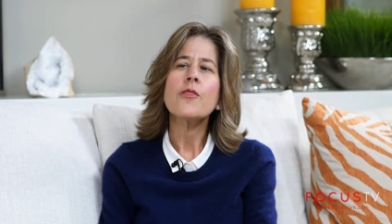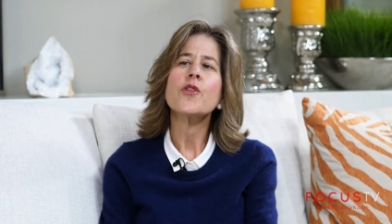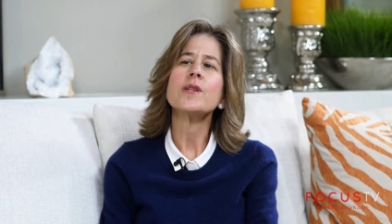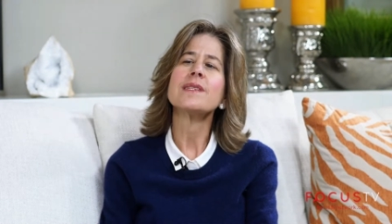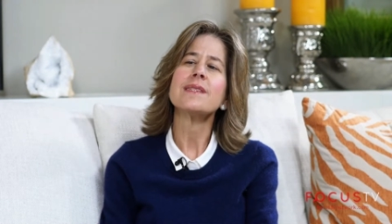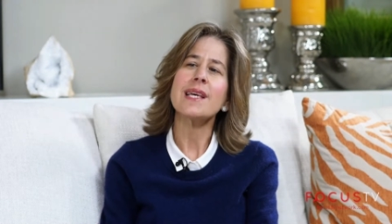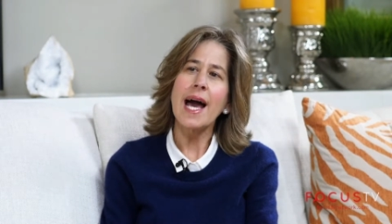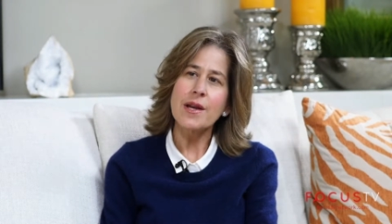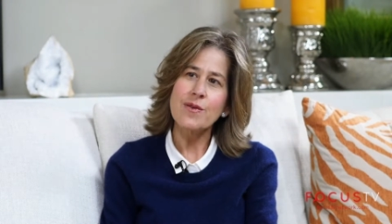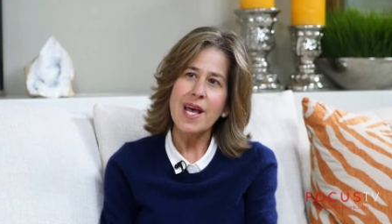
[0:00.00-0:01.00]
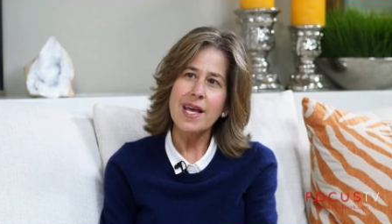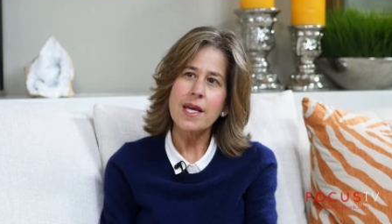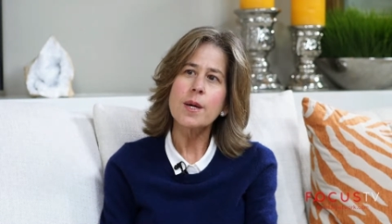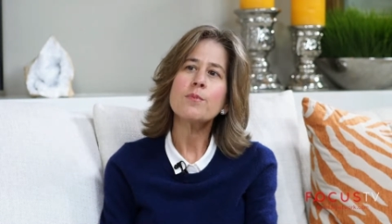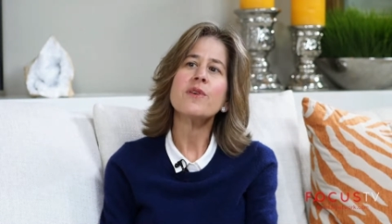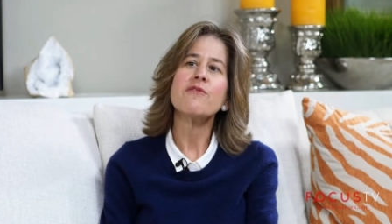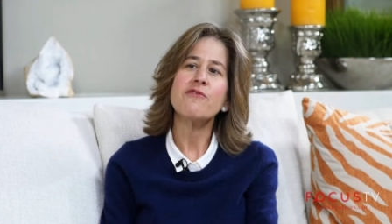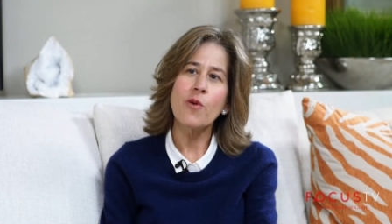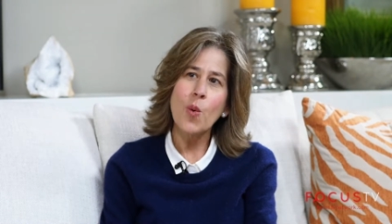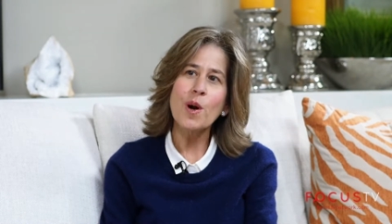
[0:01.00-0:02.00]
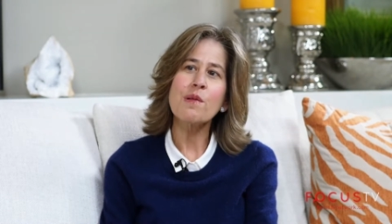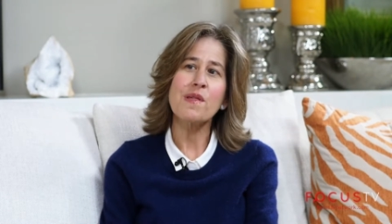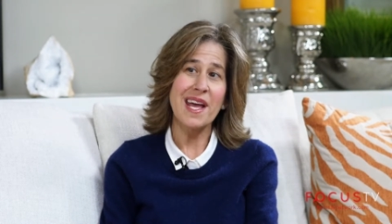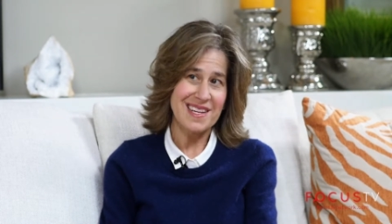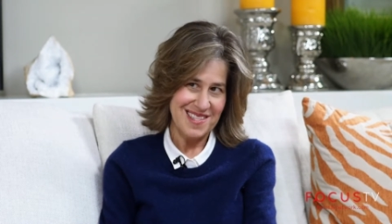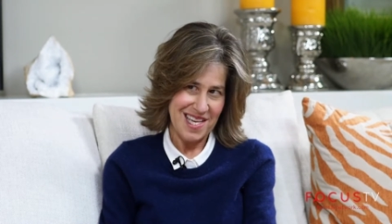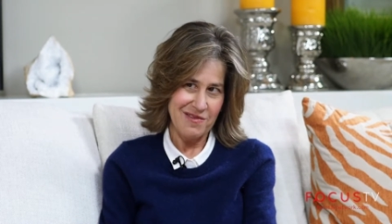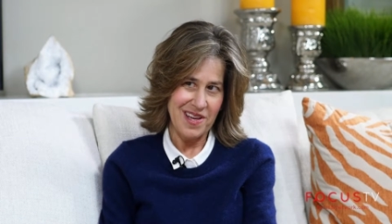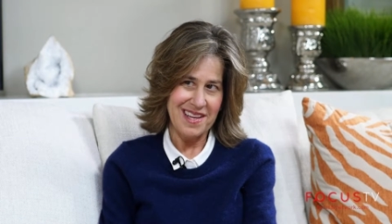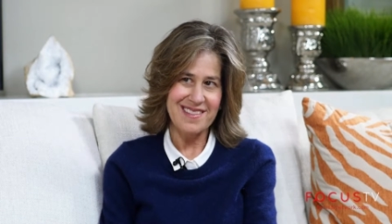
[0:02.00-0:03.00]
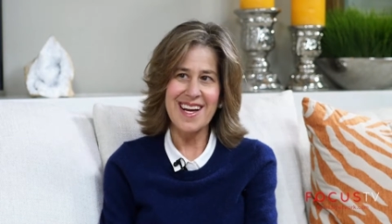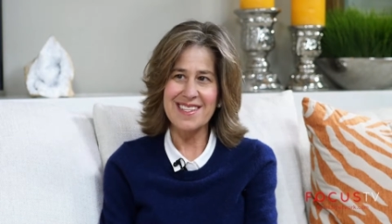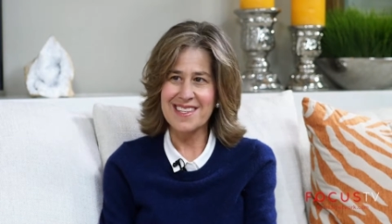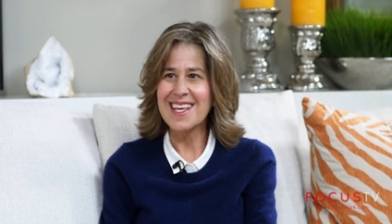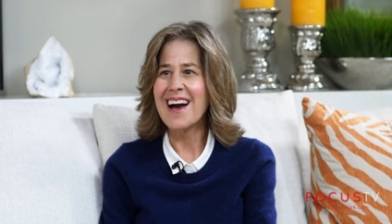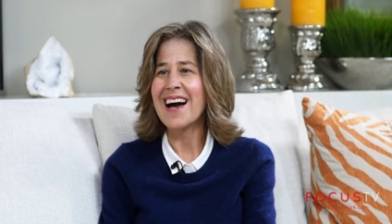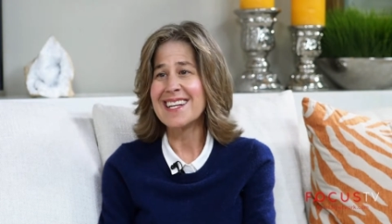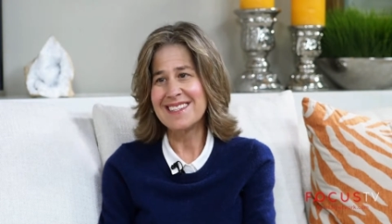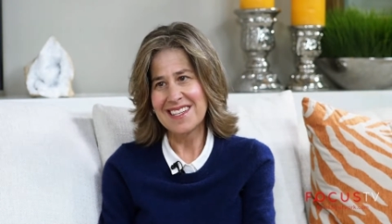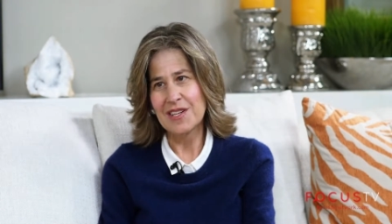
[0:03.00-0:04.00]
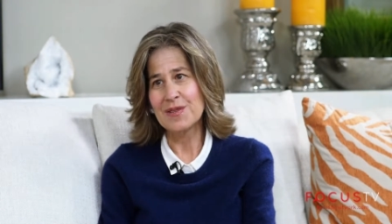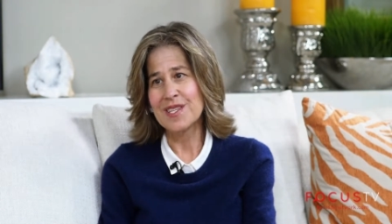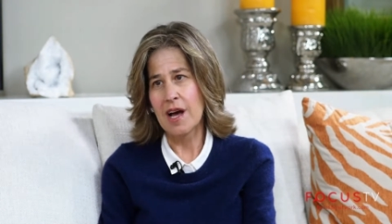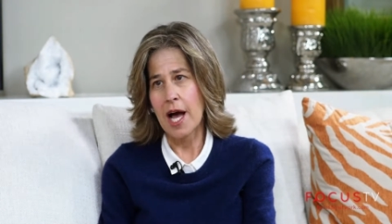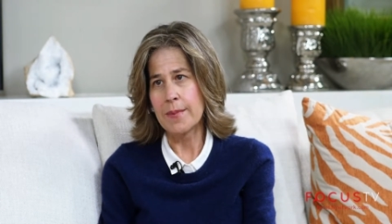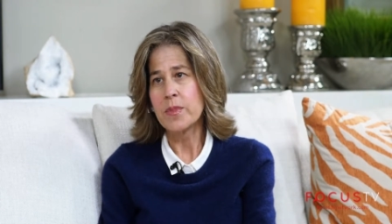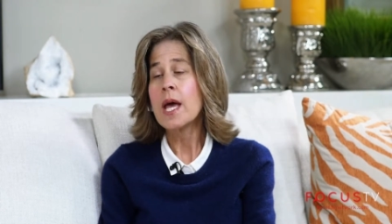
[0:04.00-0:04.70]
the Saturday before Thanksgiving. That's the ideal time.